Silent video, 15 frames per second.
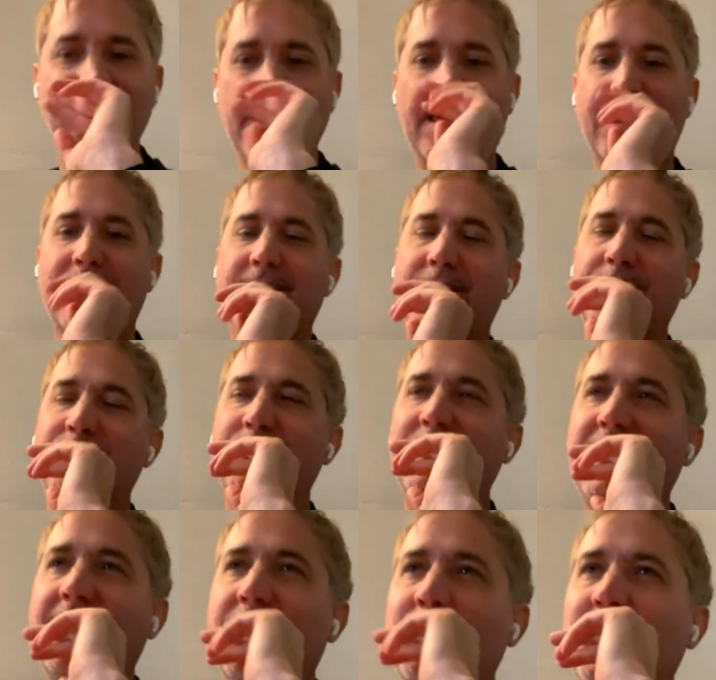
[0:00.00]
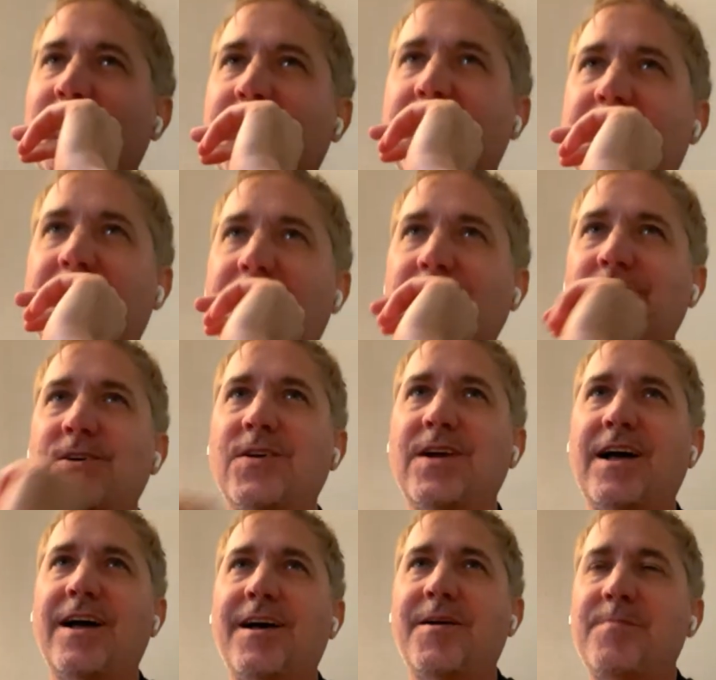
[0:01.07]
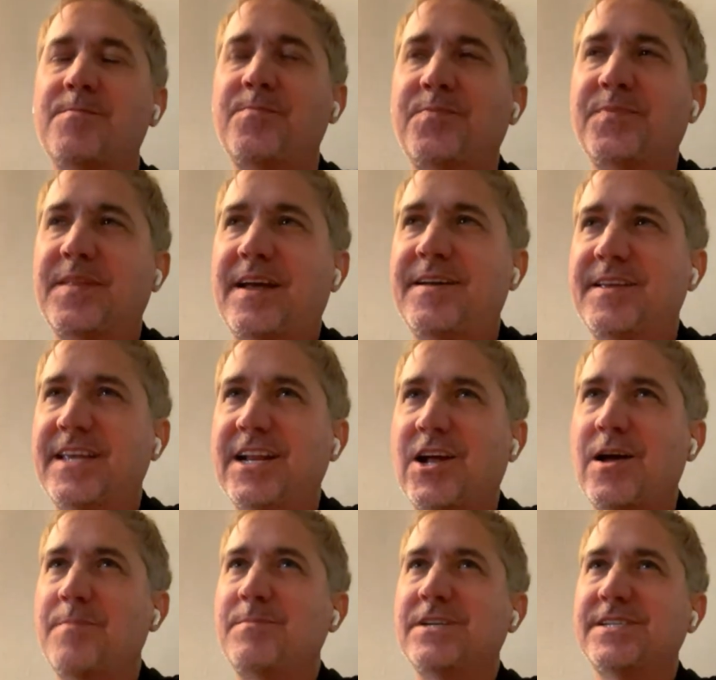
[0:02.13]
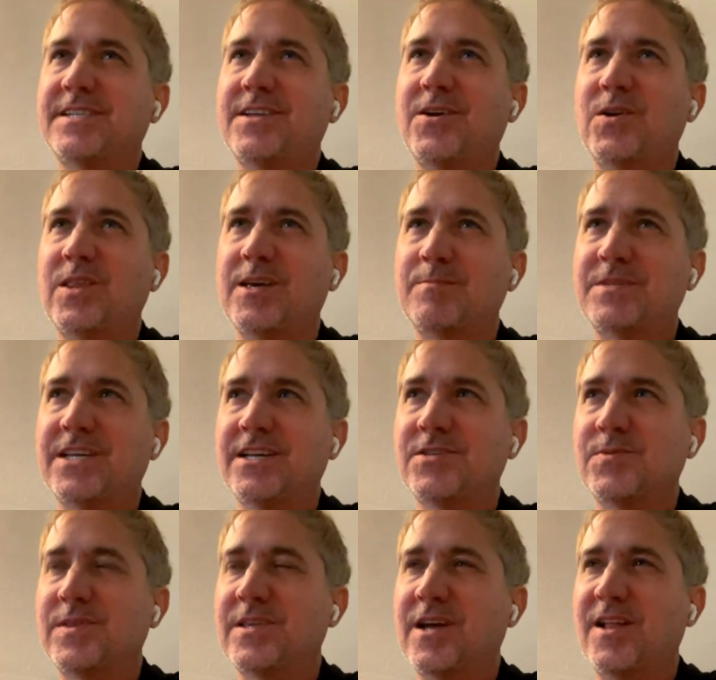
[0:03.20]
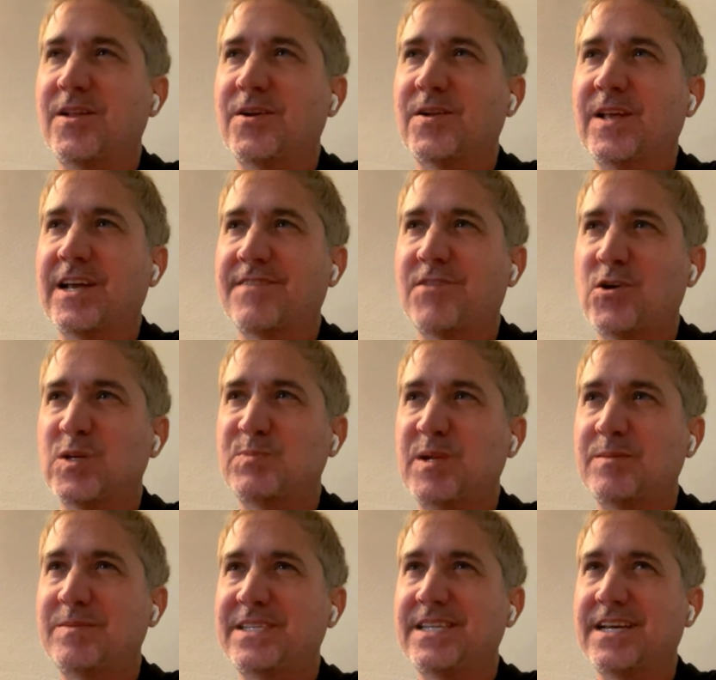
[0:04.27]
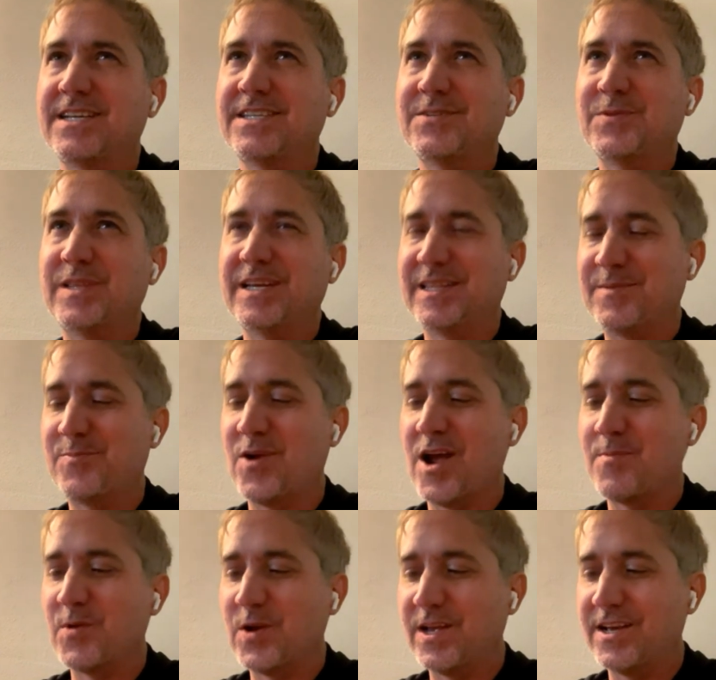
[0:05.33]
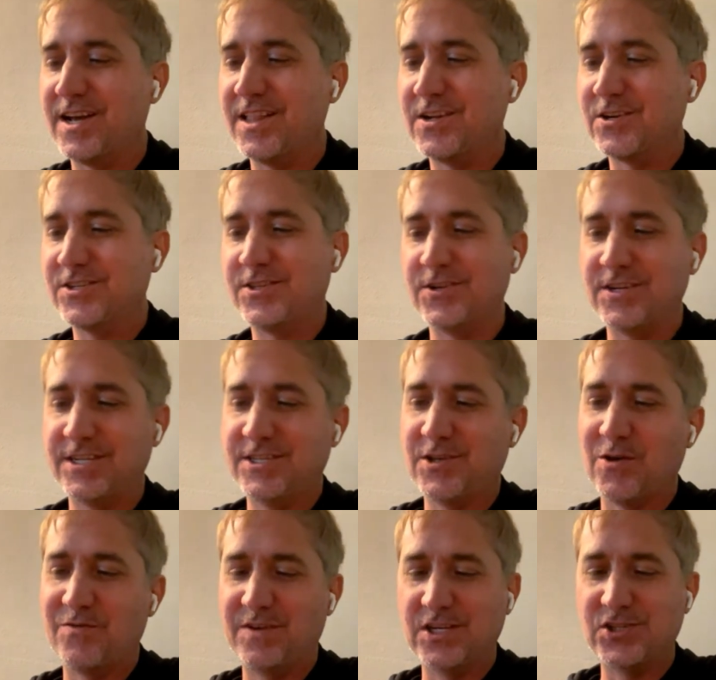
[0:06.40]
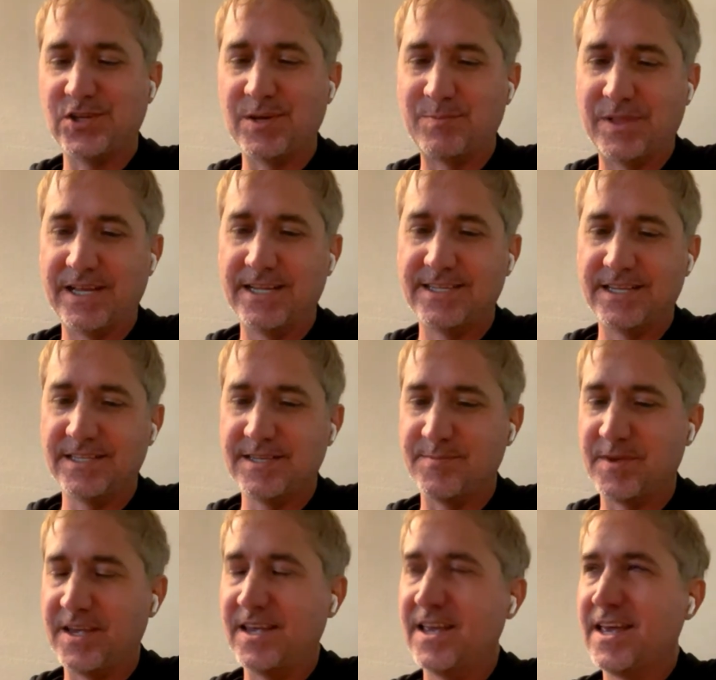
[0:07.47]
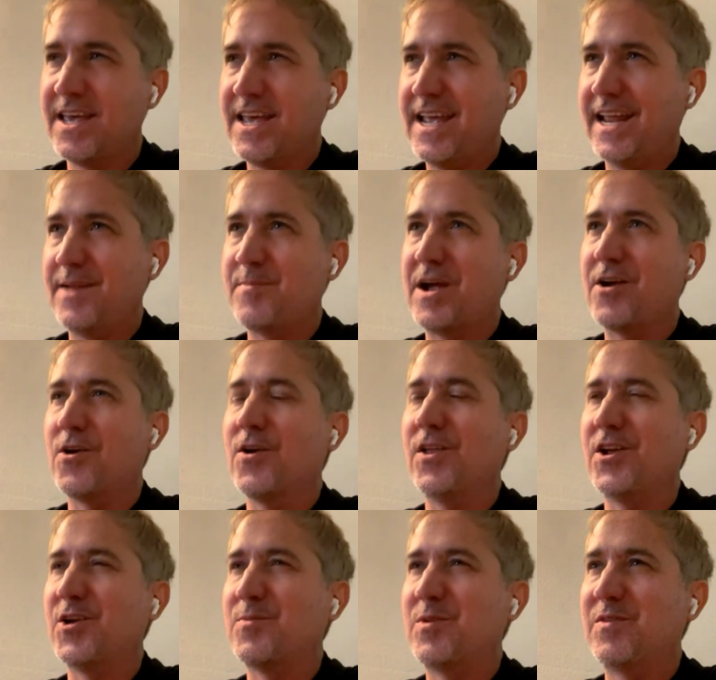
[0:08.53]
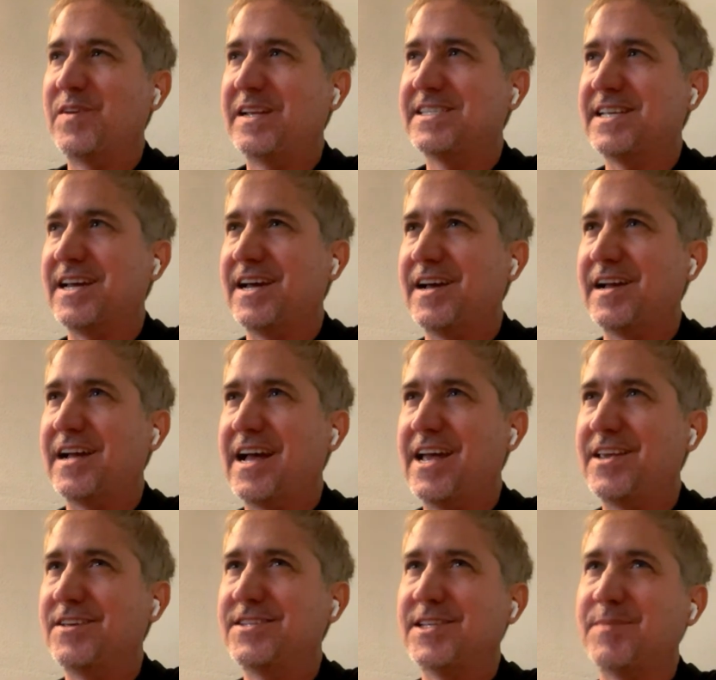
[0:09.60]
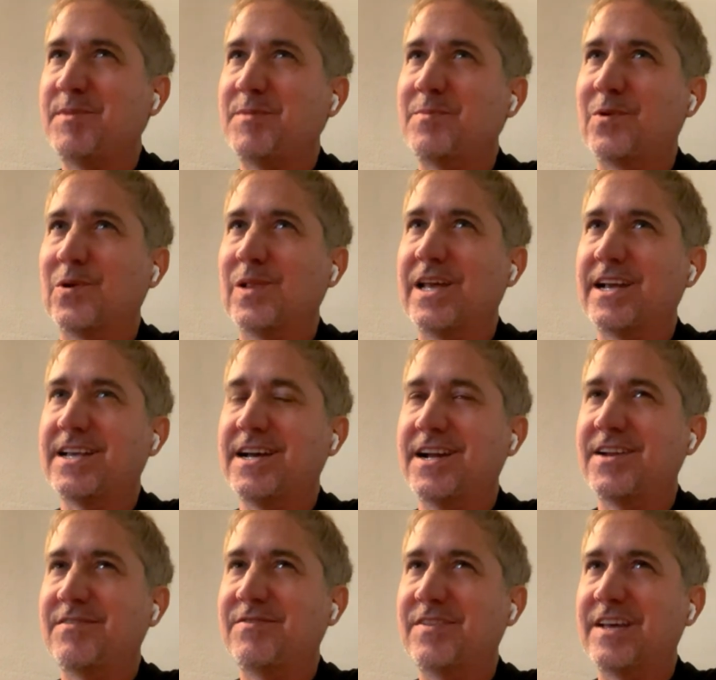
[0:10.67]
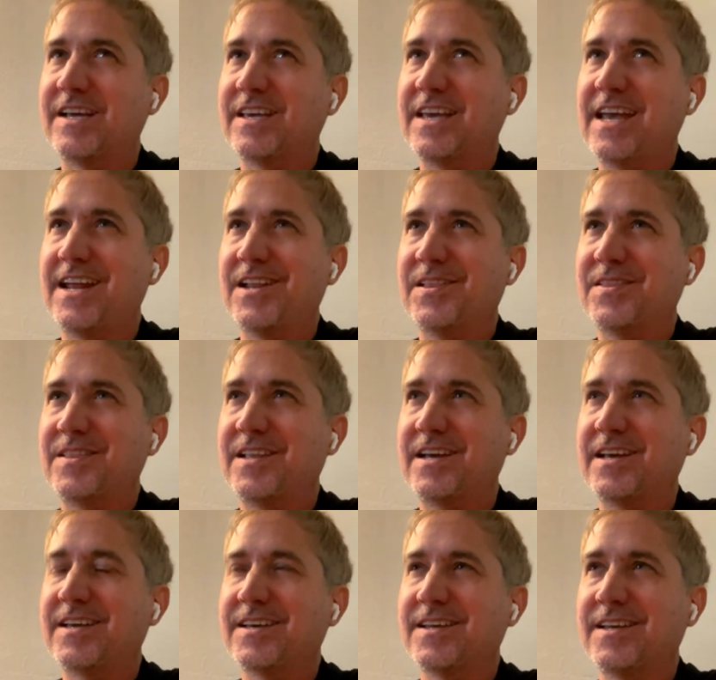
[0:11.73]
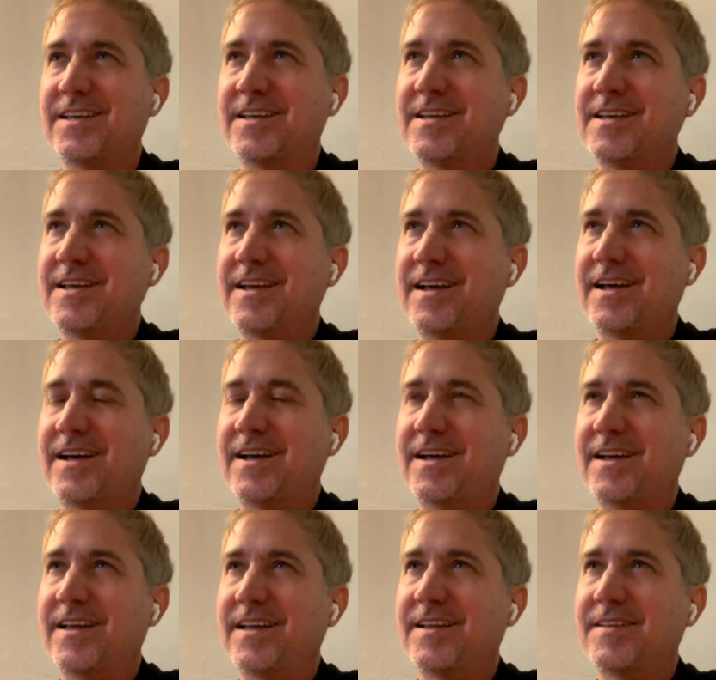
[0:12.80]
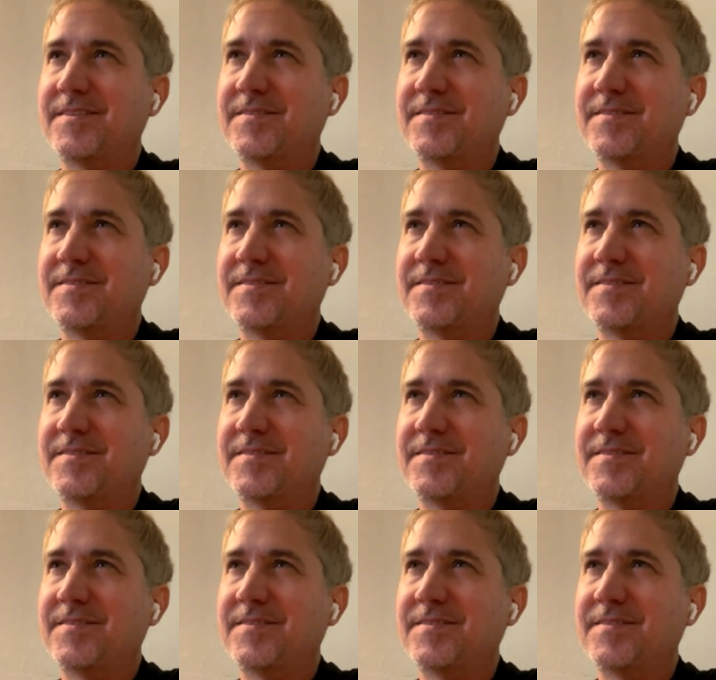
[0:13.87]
Yeah, yeah. Well, color um I, you know, I'm just totally obsessed with color. Like I've always been obsessed with like the primary colors. They're just so visually pleasing to me. And in my earlier movies, uh, I used to be more like kind of like anal- like uh,